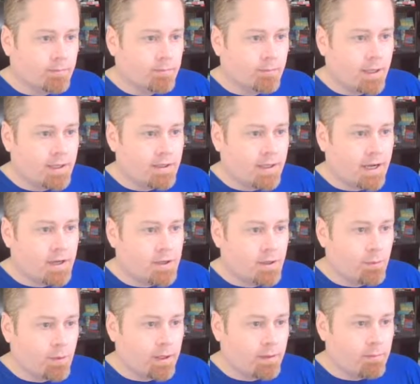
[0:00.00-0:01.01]
price
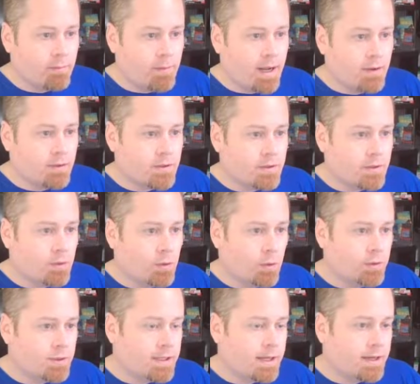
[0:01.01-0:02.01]
action where it bounces and
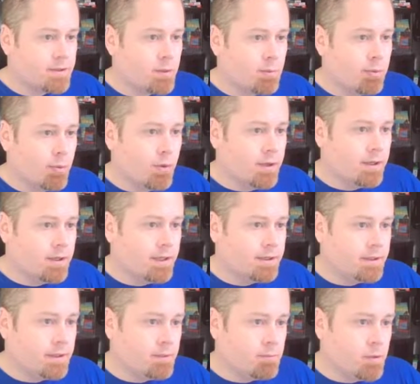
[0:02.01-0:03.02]
holds that as support and
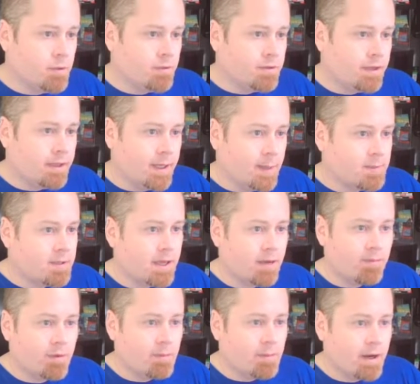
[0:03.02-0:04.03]
then moves to the upside
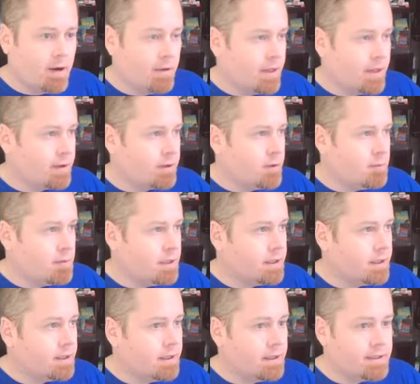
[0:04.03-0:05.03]
from there, that could be
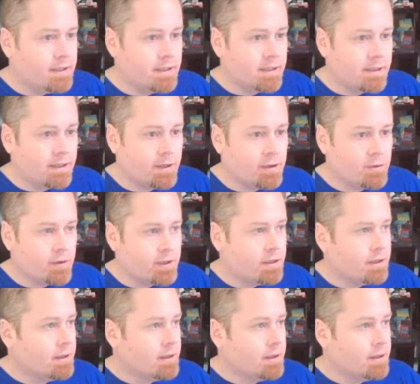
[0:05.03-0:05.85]
a decent entry